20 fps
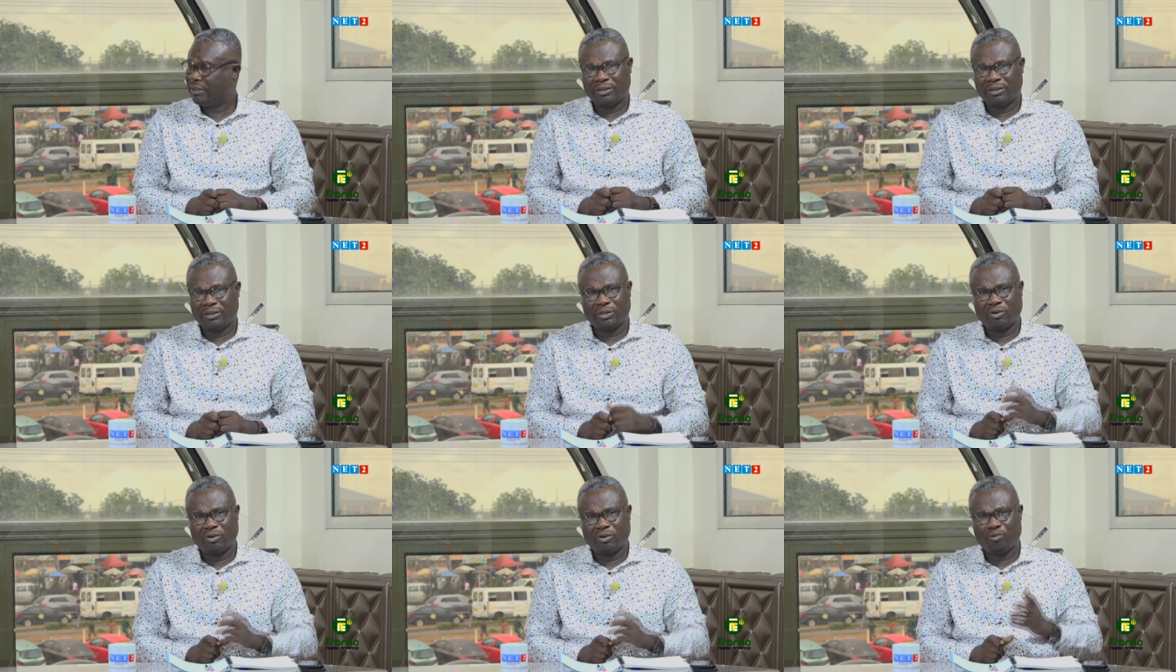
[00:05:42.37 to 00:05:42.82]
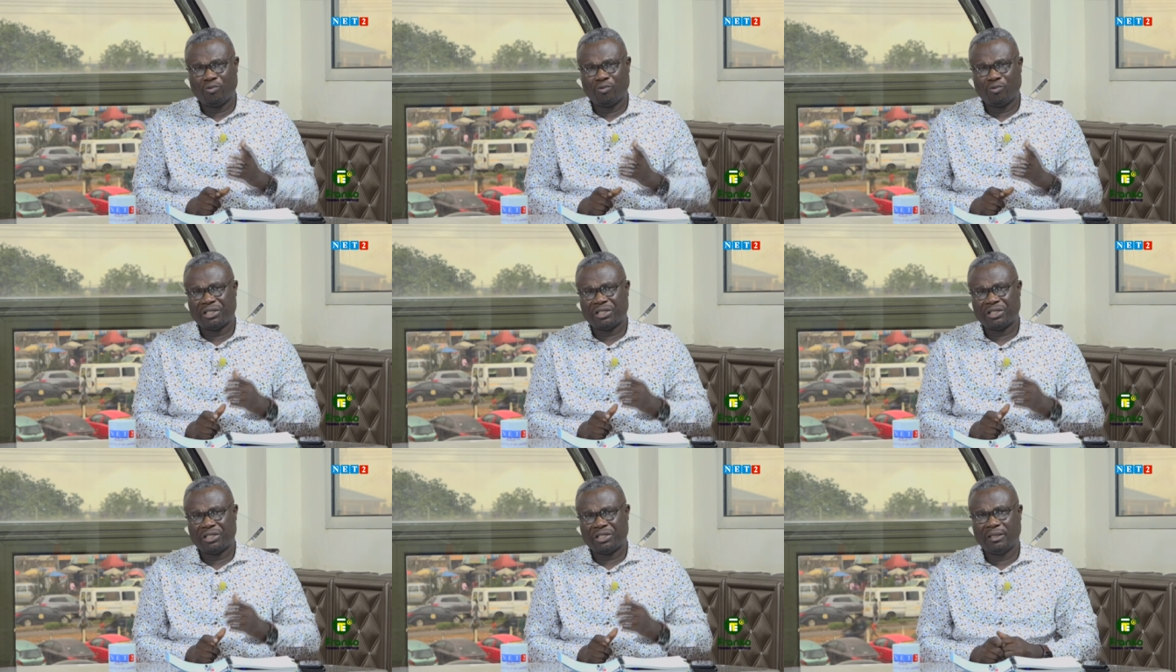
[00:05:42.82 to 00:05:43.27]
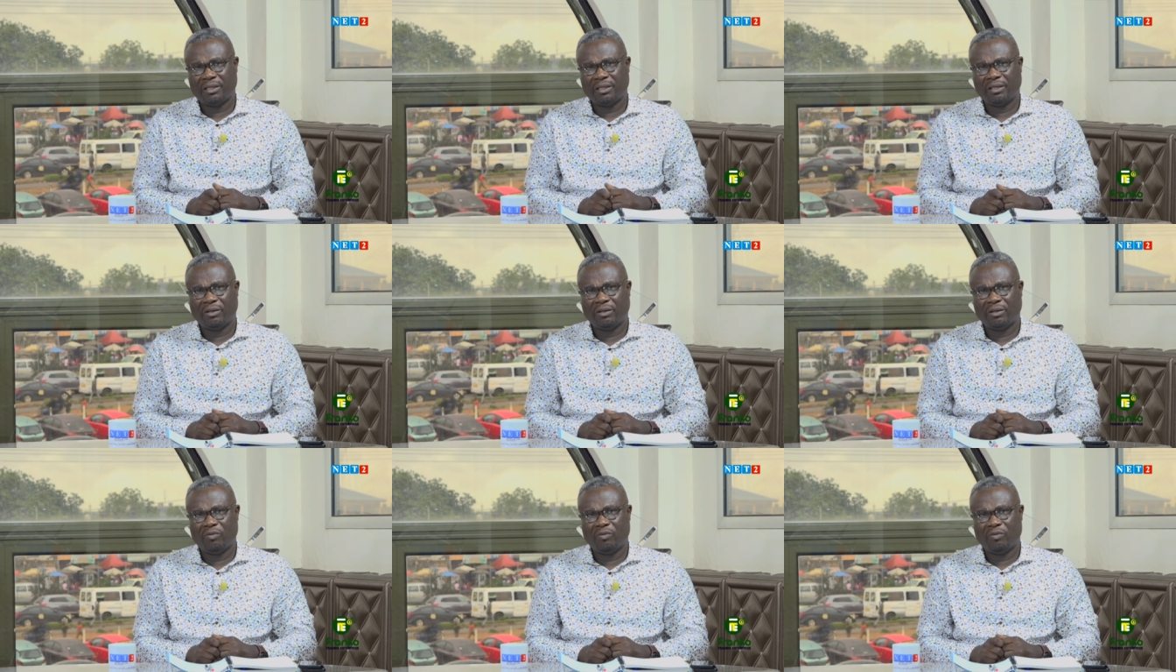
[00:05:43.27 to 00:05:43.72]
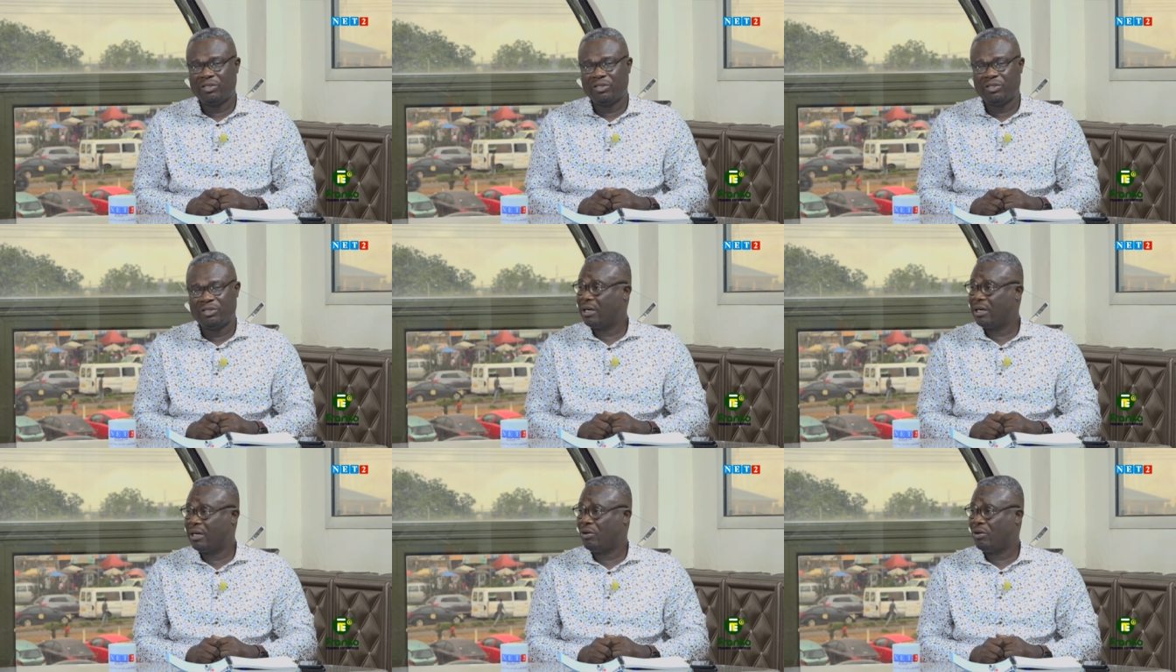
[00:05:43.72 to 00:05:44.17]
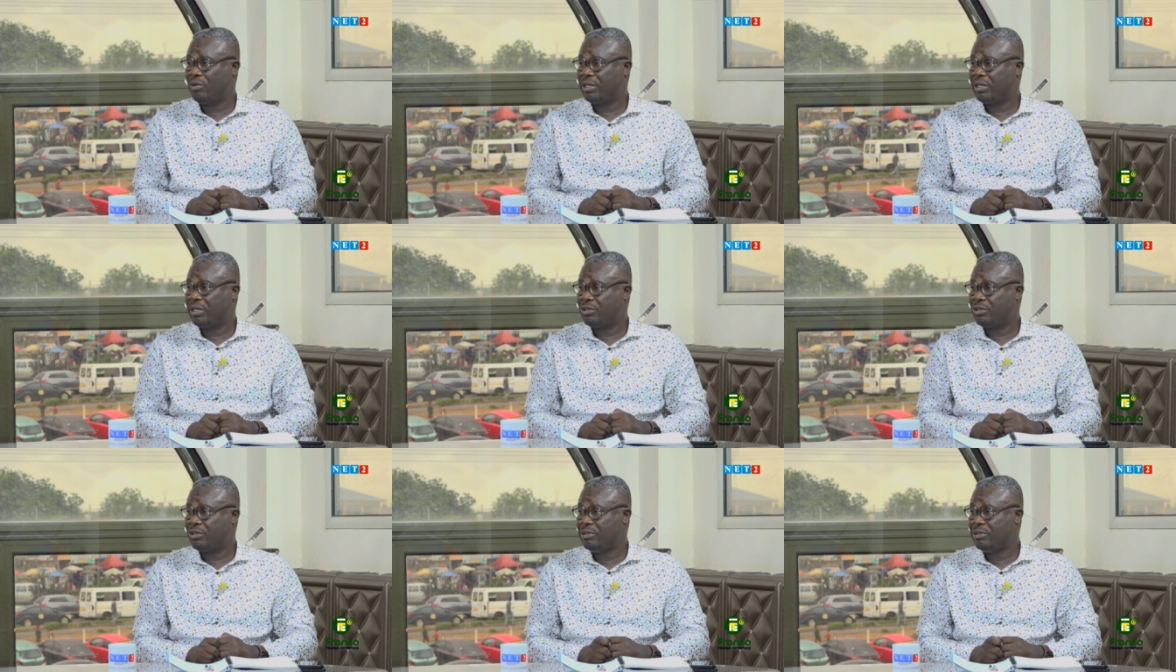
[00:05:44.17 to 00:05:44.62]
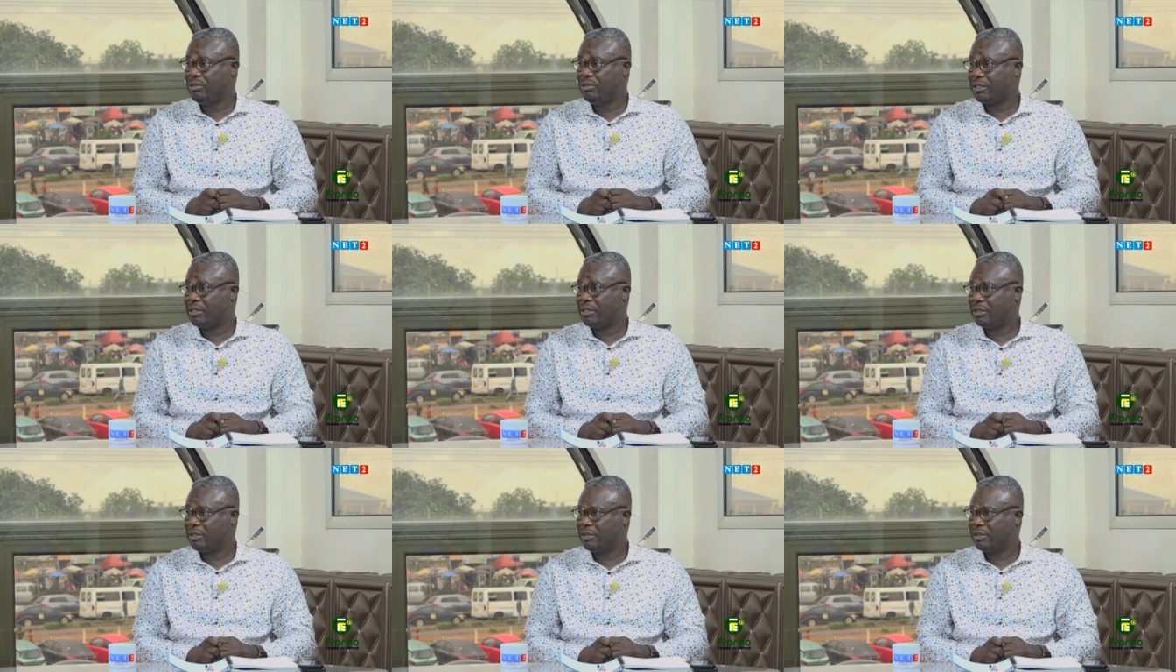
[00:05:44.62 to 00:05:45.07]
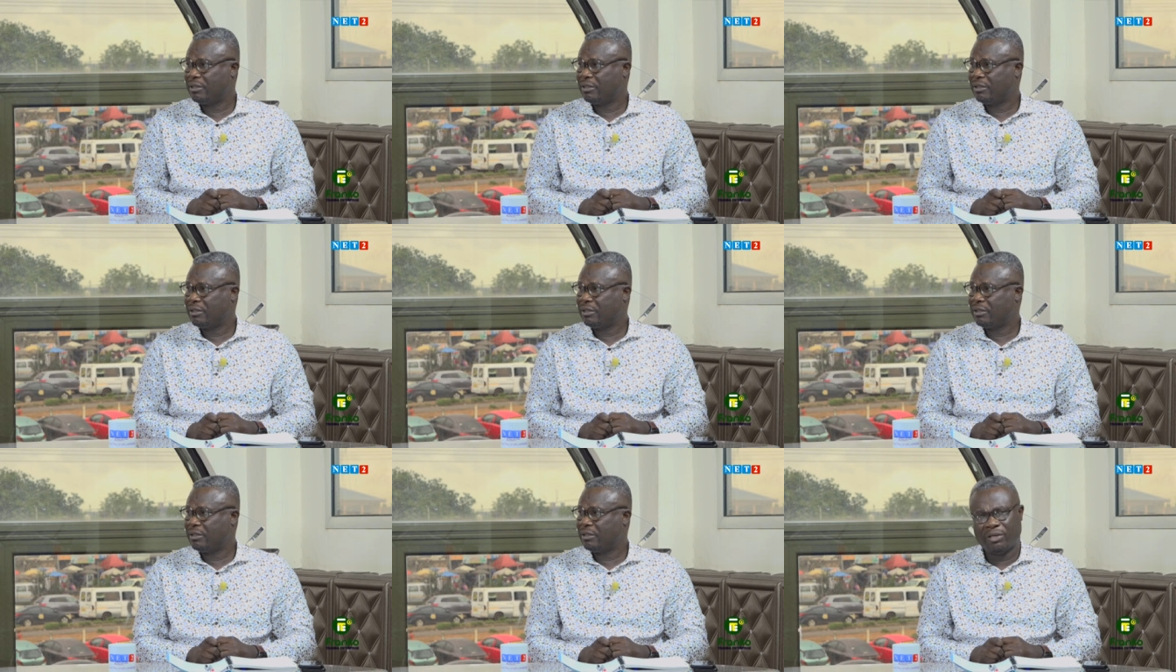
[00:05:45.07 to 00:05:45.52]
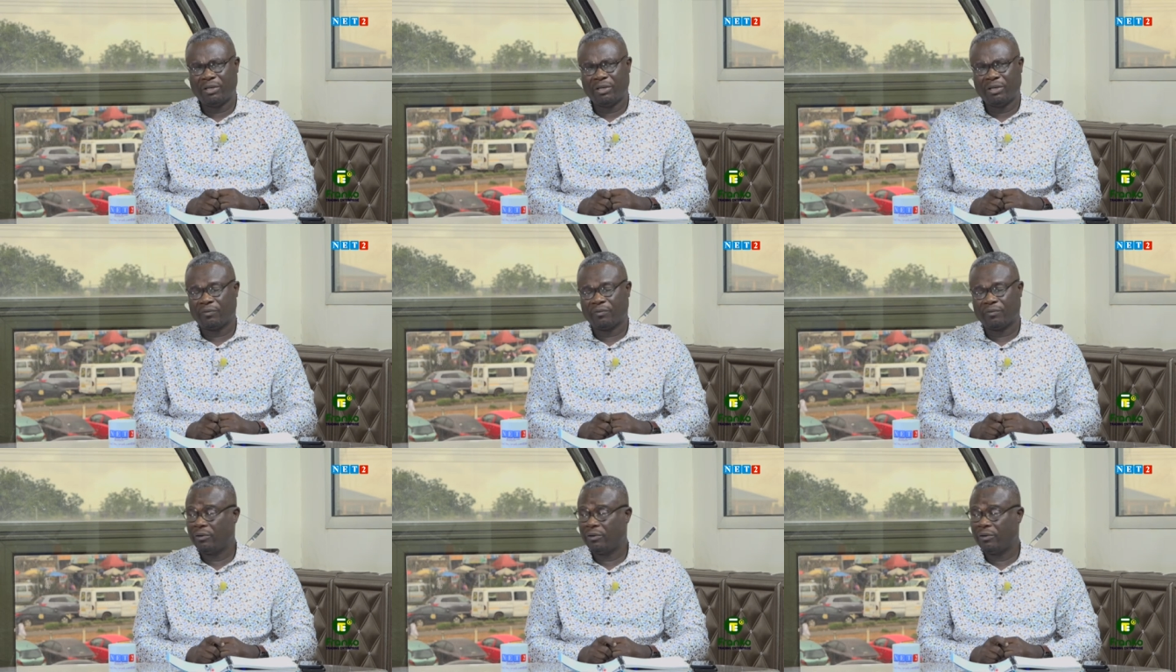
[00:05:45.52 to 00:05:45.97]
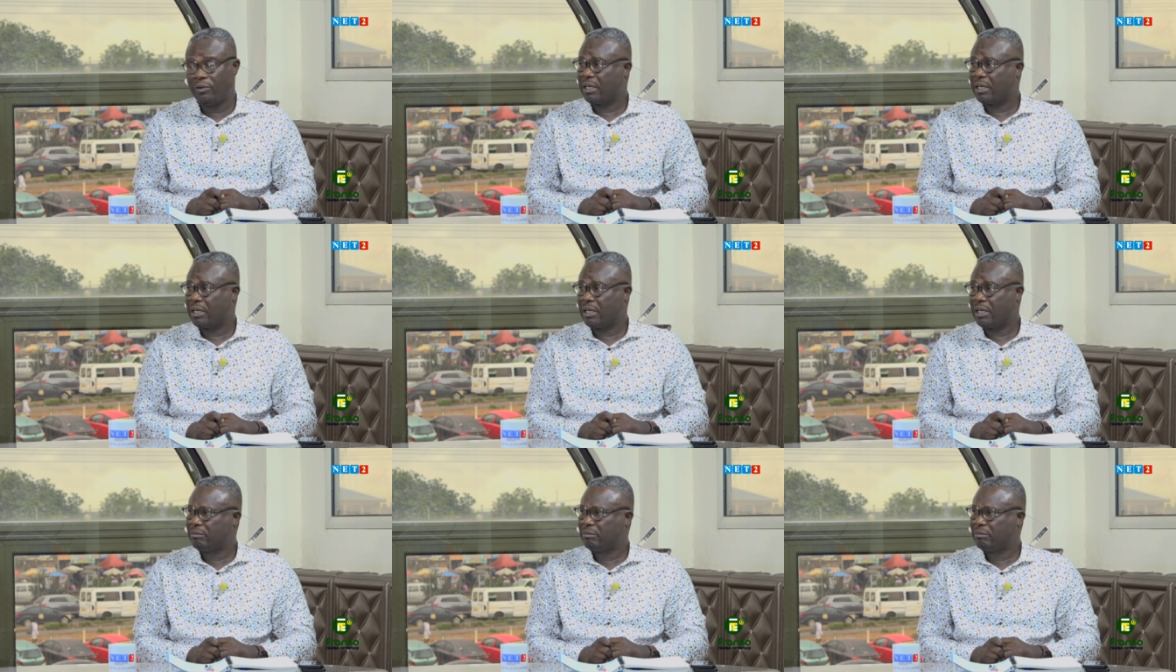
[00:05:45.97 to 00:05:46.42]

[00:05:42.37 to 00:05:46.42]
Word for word: Also, we wish all the students the best of luck,